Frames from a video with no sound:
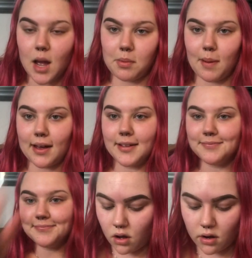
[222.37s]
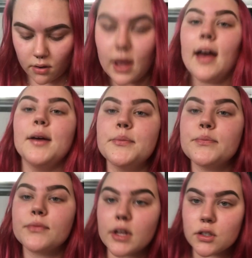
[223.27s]
I'll be back. Okay,
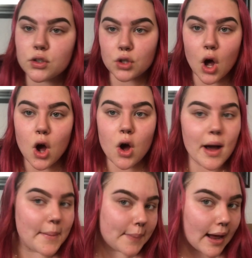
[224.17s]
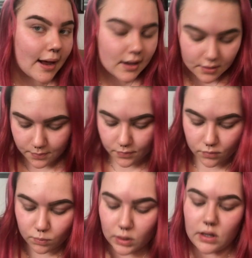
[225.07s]
so I'm back
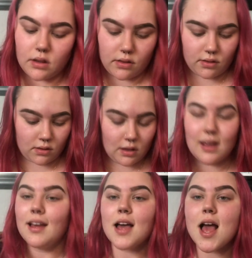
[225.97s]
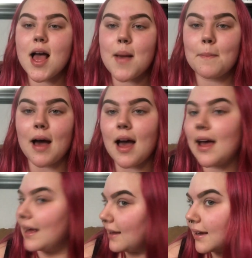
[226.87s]
with
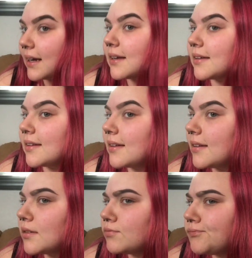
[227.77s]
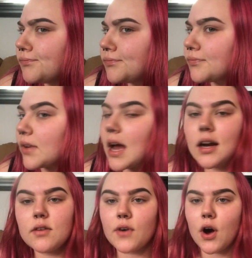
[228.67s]
my
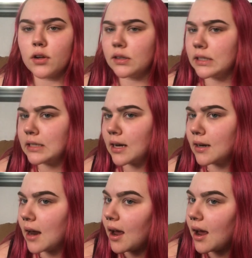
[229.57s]
kind of oddly done